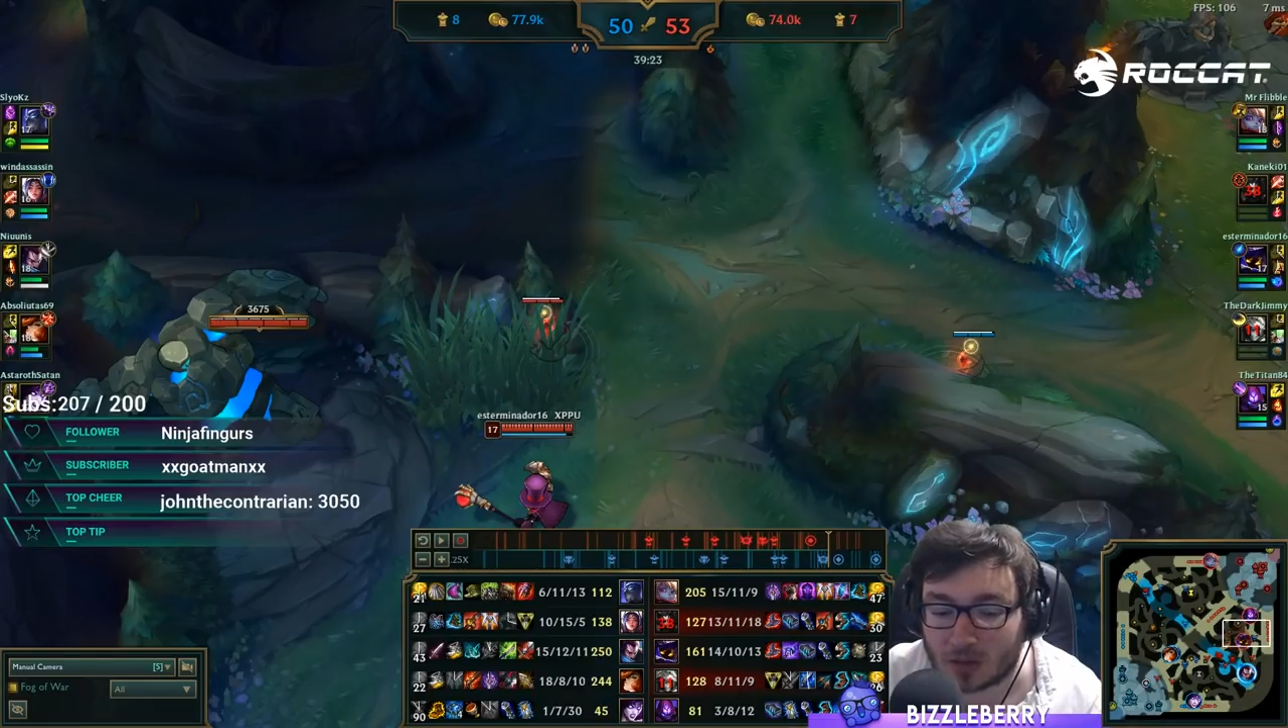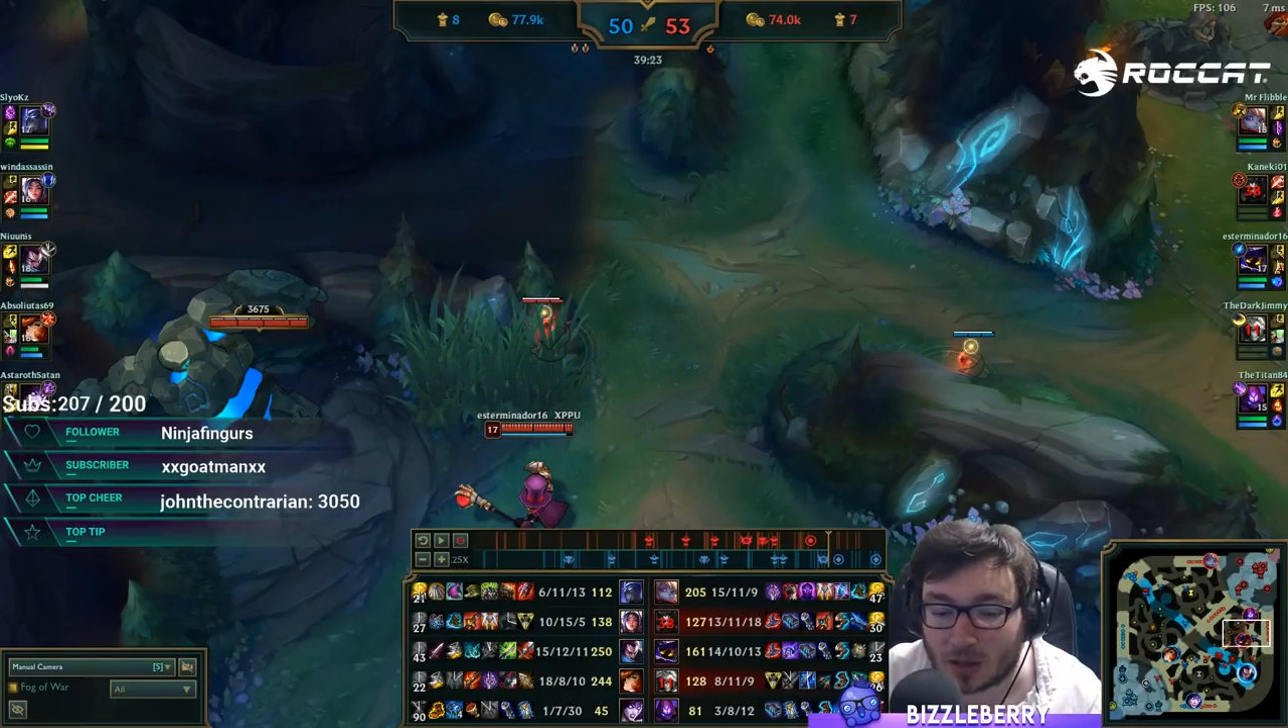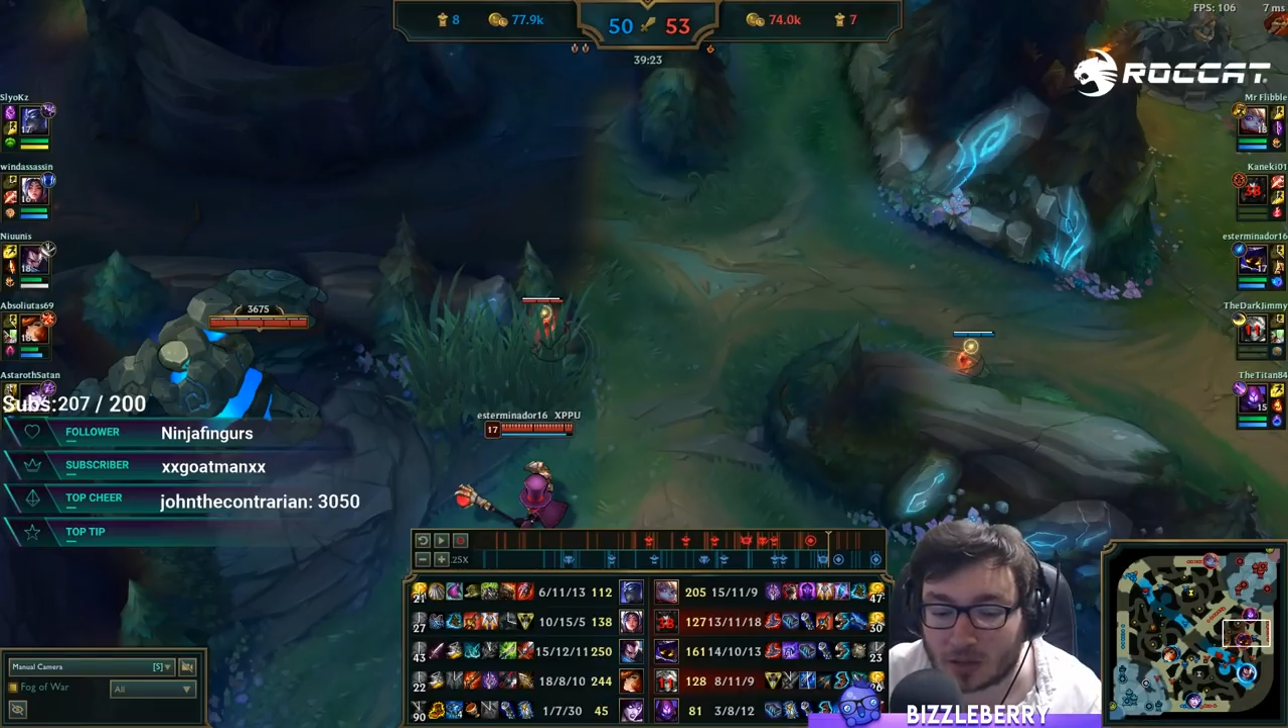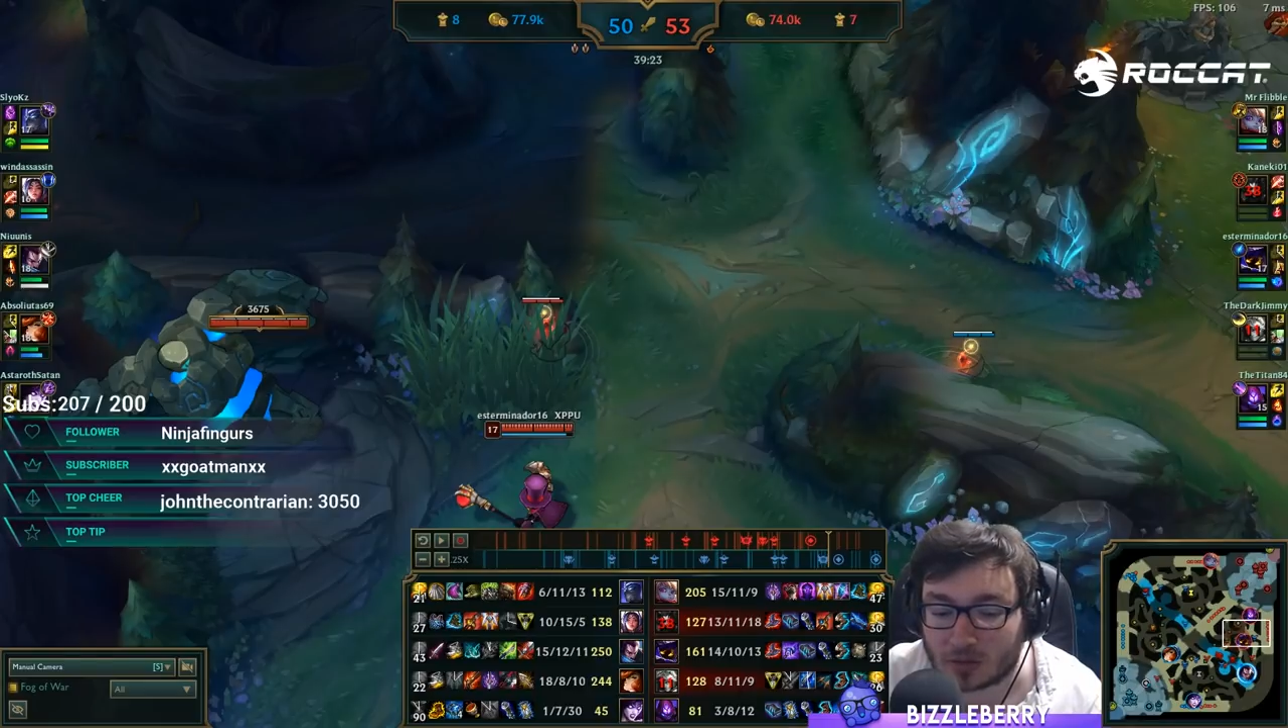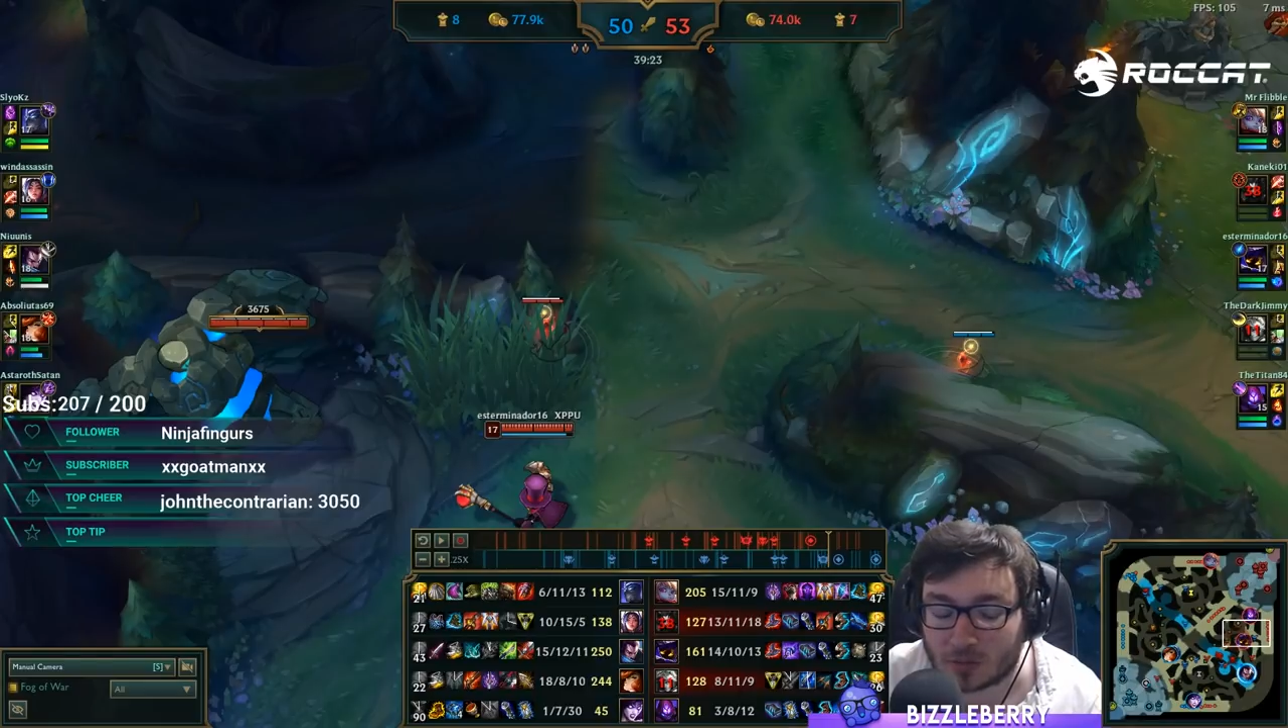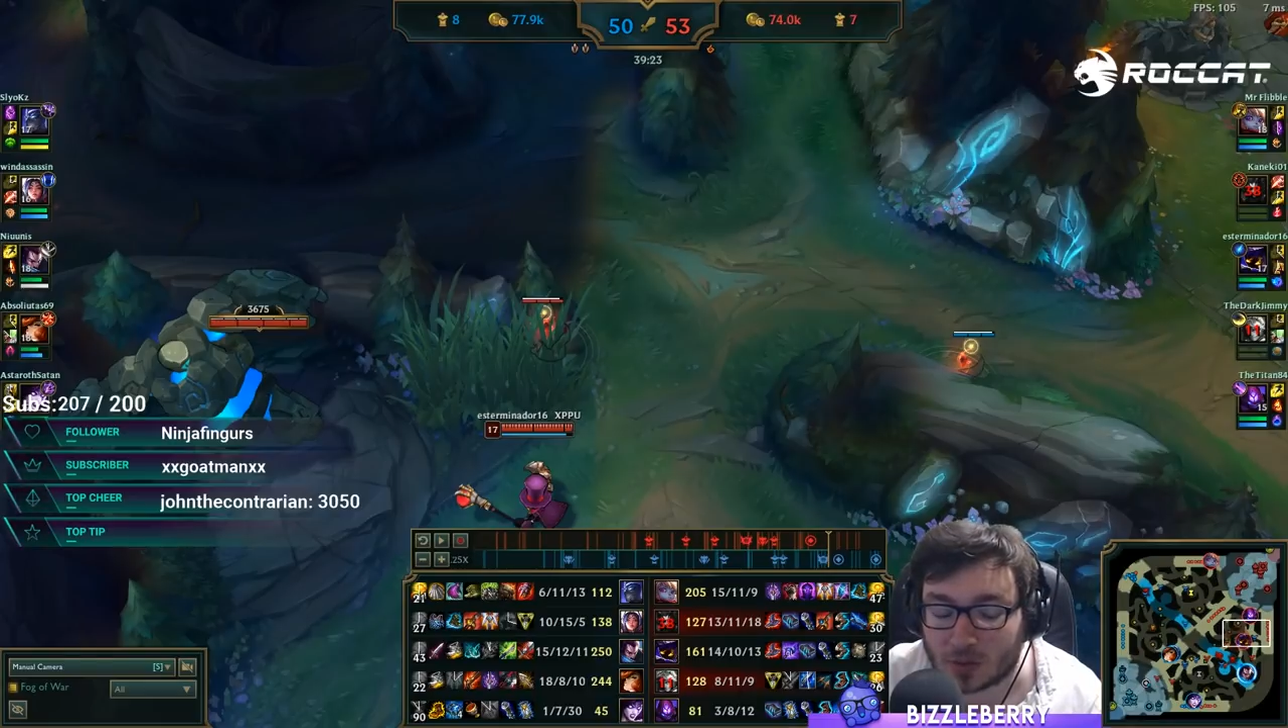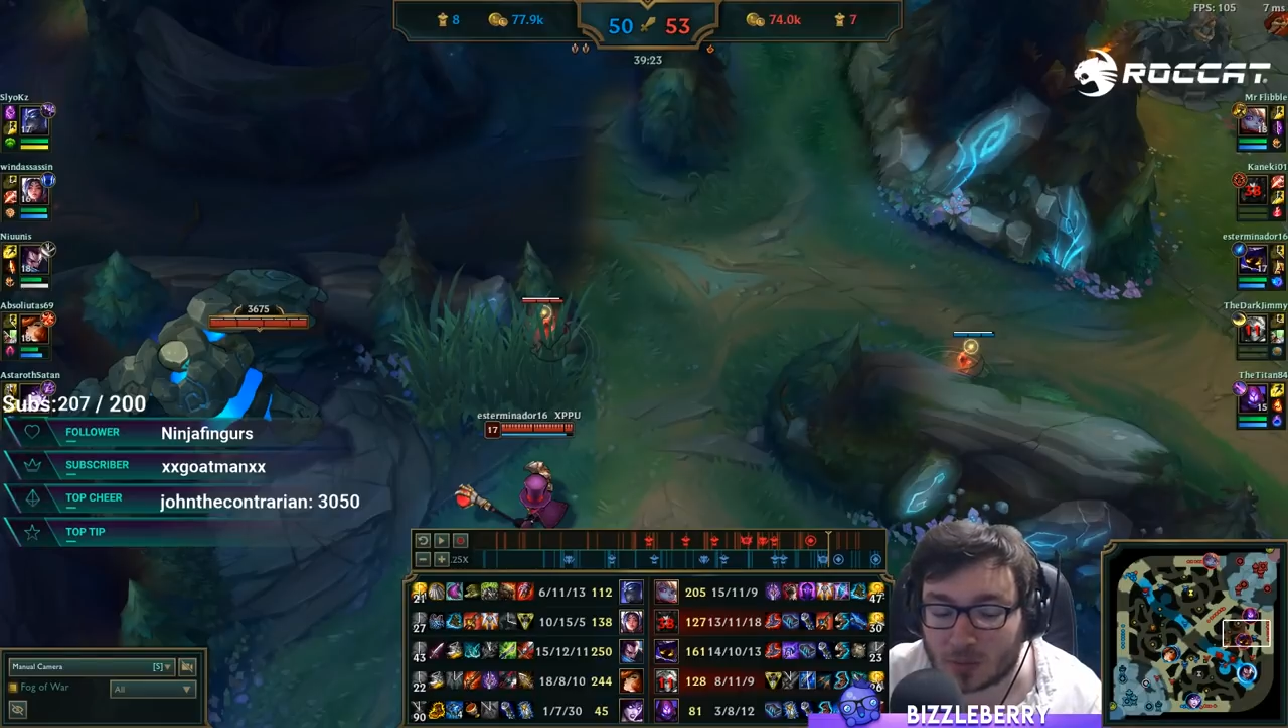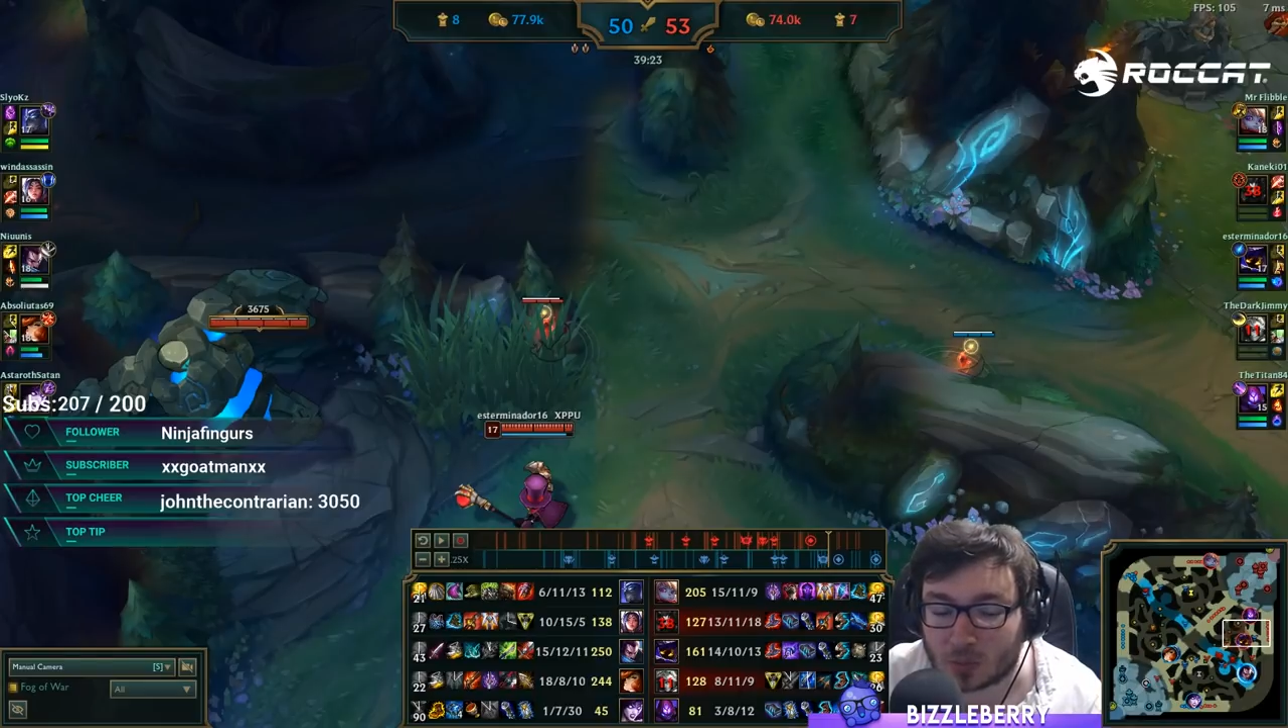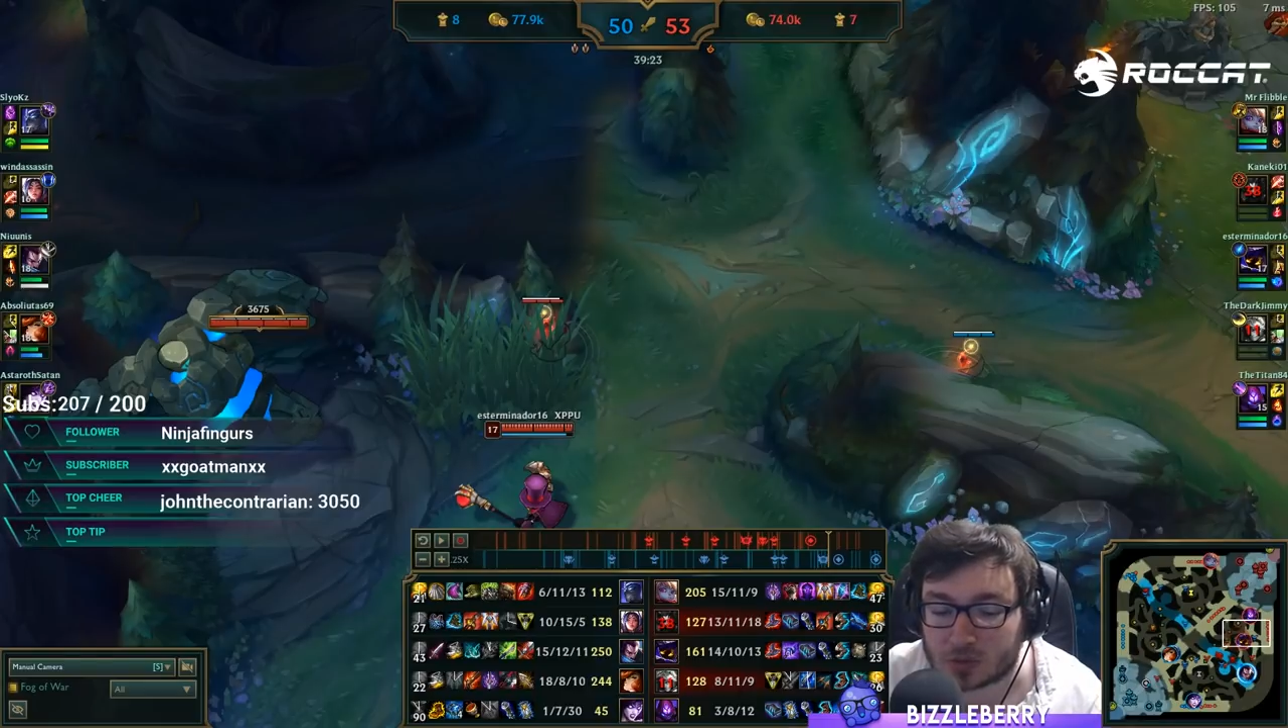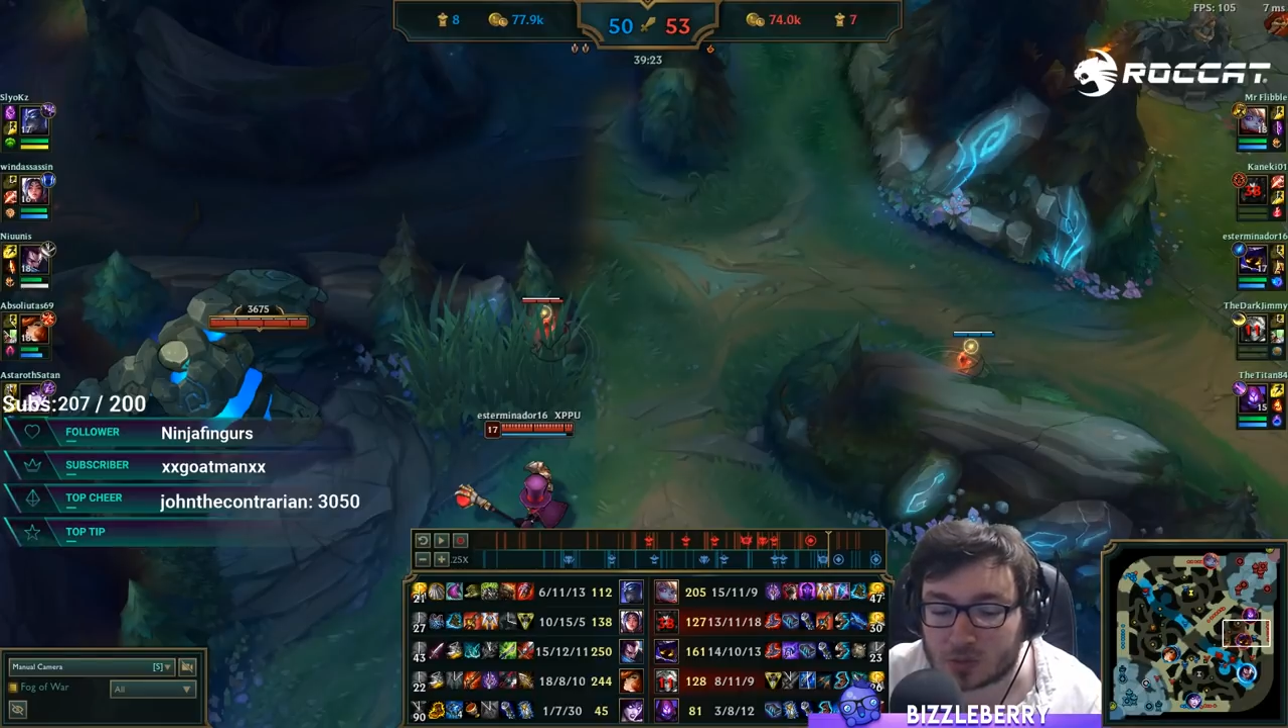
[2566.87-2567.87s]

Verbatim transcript: like you to think more